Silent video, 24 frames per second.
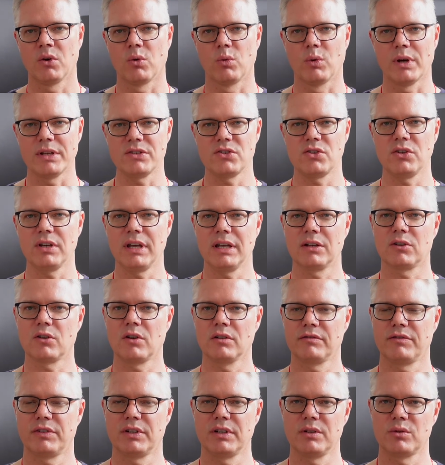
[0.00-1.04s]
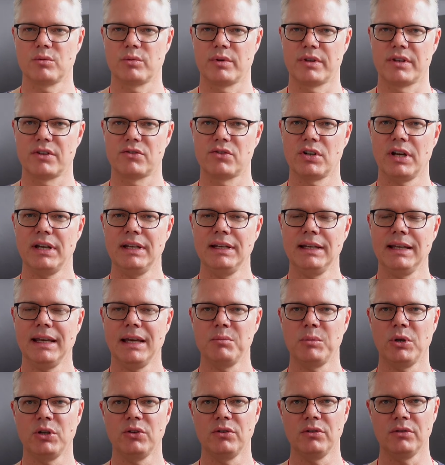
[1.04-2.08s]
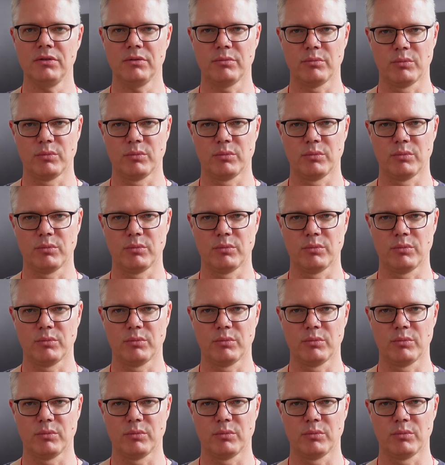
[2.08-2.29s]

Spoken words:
Once you get confident with the training ammo,